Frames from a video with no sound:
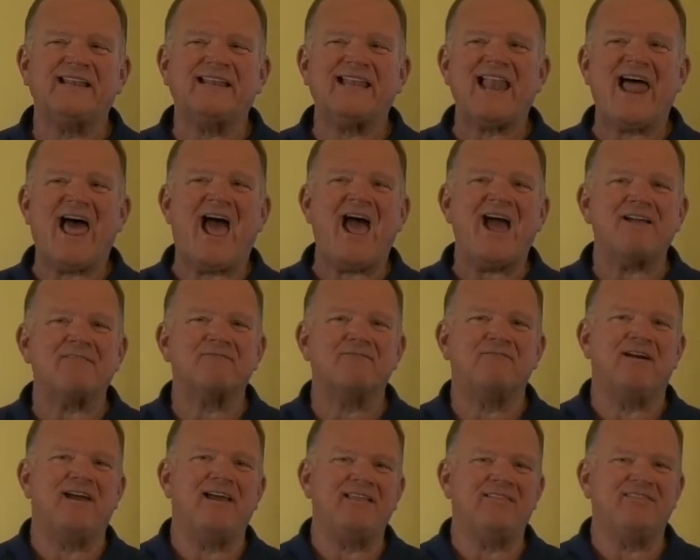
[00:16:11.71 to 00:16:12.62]
lack
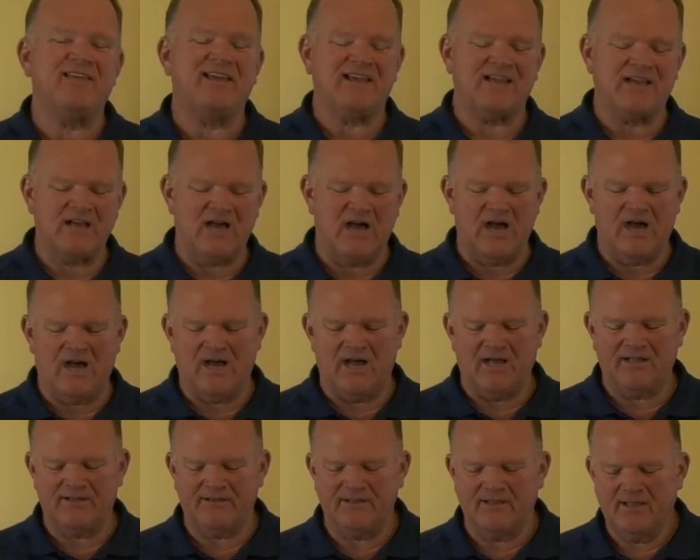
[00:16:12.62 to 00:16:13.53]
faith in
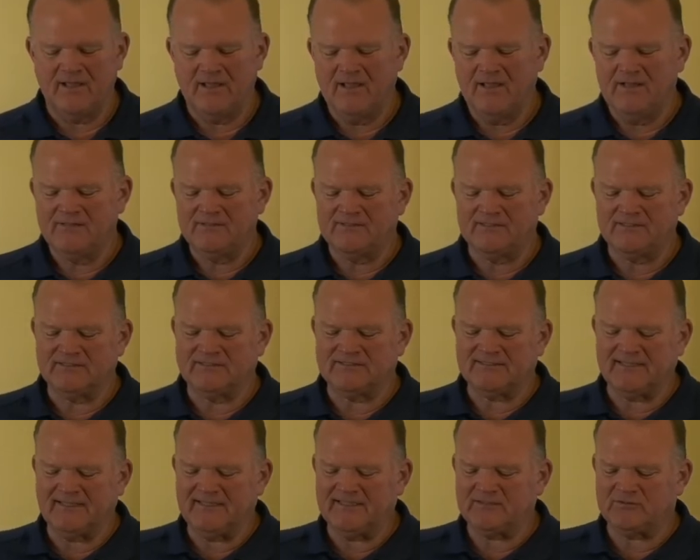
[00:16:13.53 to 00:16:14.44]
God to
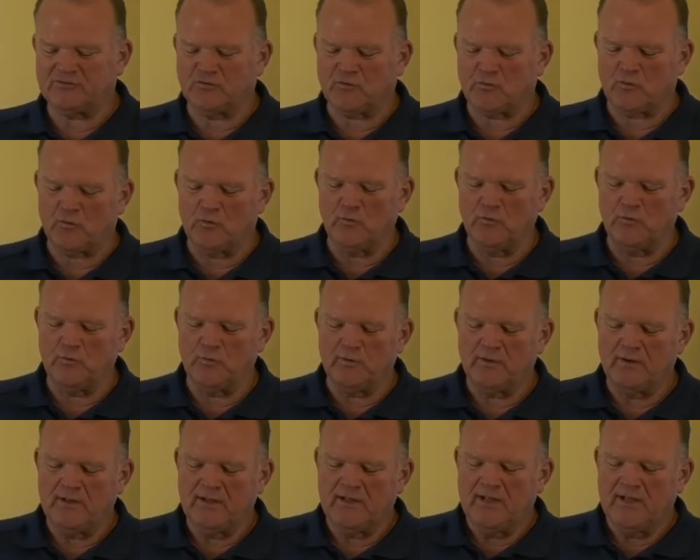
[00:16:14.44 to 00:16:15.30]
see us through.